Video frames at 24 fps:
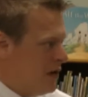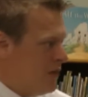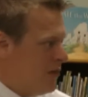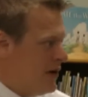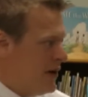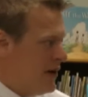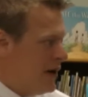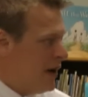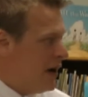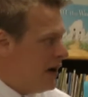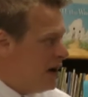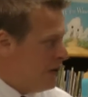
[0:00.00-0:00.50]

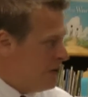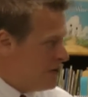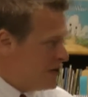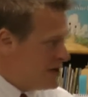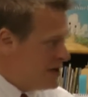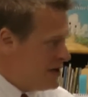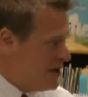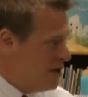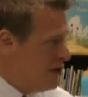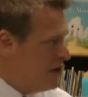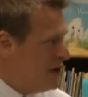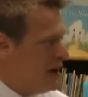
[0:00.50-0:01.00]
being on
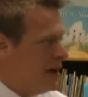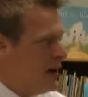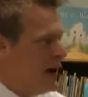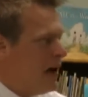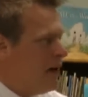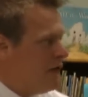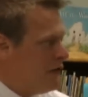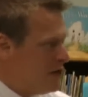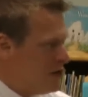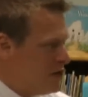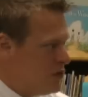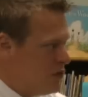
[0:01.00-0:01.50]
austerity and
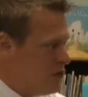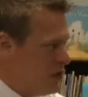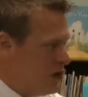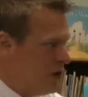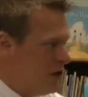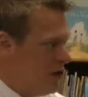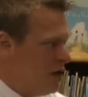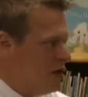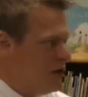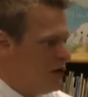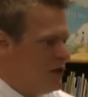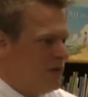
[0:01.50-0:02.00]
having to work
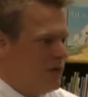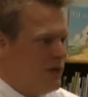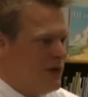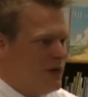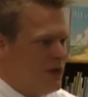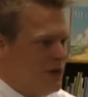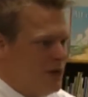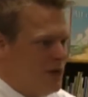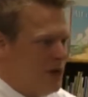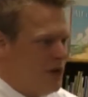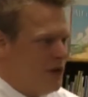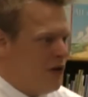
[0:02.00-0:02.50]
hard to be
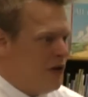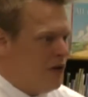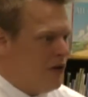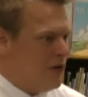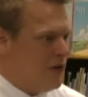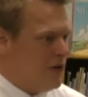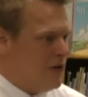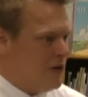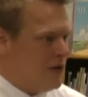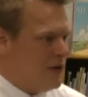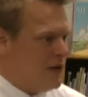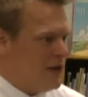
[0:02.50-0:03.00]
doing all
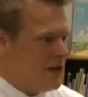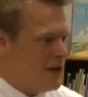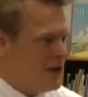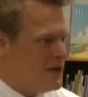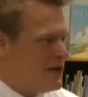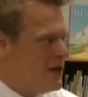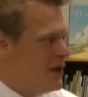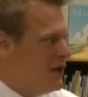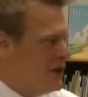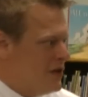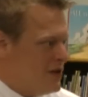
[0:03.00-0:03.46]
of the things